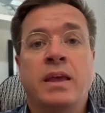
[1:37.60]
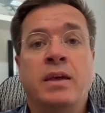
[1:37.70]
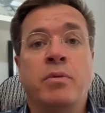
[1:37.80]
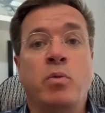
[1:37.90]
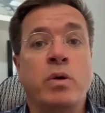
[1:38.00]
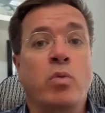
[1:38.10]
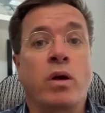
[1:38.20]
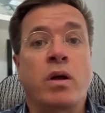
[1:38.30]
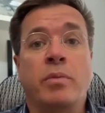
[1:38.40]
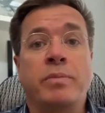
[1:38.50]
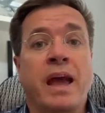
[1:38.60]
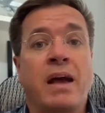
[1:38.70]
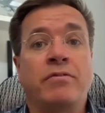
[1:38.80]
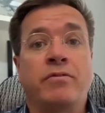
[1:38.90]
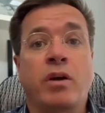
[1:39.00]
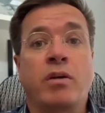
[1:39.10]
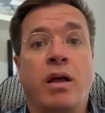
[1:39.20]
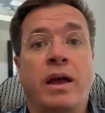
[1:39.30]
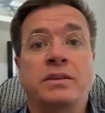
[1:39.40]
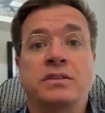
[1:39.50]
But we work on behalf of our
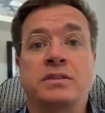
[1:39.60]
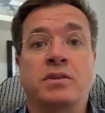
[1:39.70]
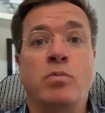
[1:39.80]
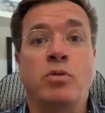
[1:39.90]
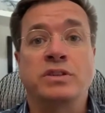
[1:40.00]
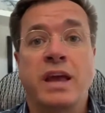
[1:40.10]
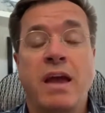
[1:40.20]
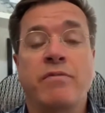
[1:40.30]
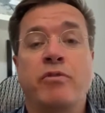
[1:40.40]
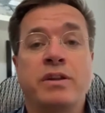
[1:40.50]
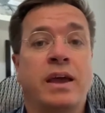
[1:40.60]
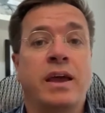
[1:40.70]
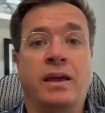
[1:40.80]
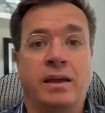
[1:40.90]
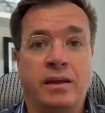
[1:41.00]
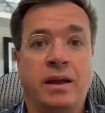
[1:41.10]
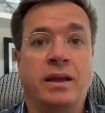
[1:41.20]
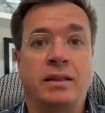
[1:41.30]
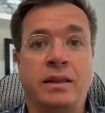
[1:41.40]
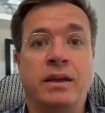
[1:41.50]
clients, and almost every day I
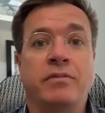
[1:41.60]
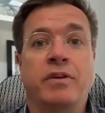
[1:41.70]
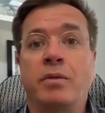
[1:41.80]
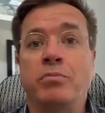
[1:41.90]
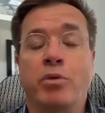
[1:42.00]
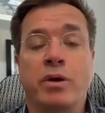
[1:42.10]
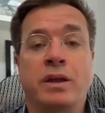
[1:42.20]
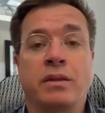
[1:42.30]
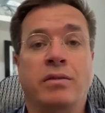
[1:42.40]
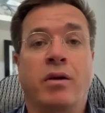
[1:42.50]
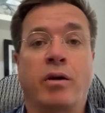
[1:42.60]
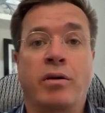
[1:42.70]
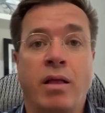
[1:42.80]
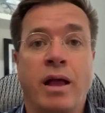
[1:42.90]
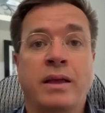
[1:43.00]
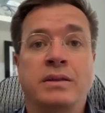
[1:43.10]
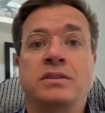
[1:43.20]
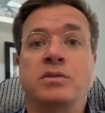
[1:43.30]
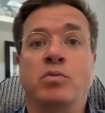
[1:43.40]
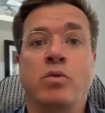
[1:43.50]
live and breathe our clients
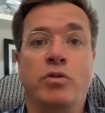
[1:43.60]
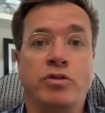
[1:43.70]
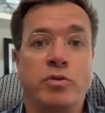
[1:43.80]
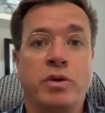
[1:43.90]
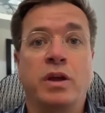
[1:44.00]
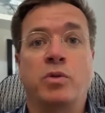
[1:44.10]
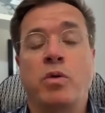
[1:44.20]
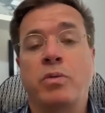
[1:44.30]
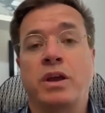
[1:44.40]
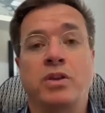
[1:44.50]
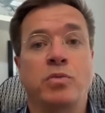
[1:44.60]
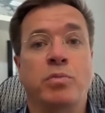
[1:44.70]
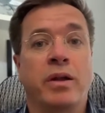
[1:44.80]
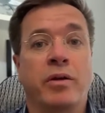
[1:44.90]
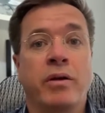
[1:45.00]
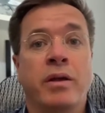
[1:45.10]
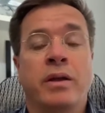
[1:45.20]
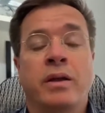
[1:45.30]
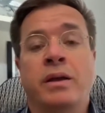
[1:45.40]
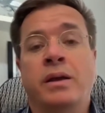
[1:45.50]
and what we're doing and what we can do better
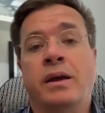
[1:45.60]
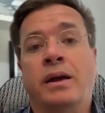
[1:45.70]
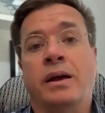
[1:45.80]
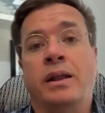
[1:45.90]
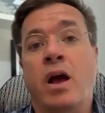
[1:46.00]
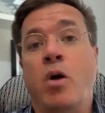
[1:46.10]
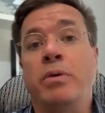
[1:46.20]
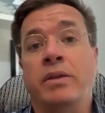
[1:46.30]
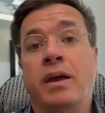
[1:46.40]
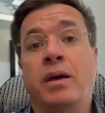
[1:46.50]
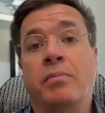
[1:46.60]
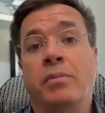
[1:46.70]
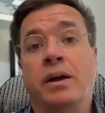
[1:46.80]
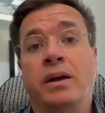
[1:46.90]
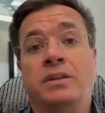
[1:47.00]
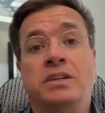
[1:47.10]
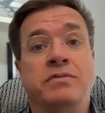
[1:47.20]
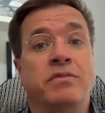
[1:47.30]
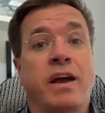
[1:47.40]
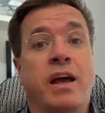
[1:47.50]
and helping them achieve
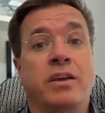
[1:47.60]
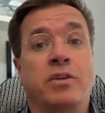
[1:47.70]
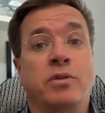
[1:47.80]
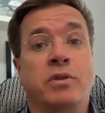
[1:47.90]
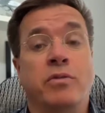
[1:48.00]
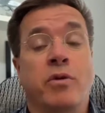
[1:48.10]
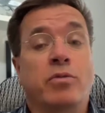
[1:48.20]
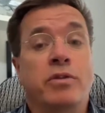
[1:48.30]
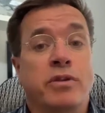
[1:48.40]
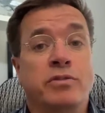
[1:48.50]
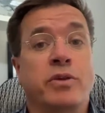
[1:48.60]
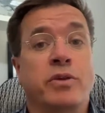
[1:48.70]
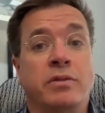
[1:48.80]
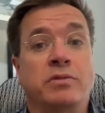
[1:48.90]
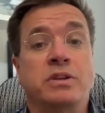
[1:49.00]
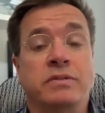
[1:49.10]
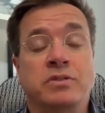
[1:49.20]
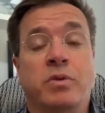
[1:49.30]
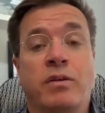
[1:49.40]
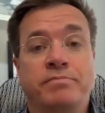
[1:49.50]
the value and the growth they're trying to achieve
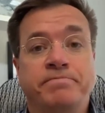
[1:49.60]
as well.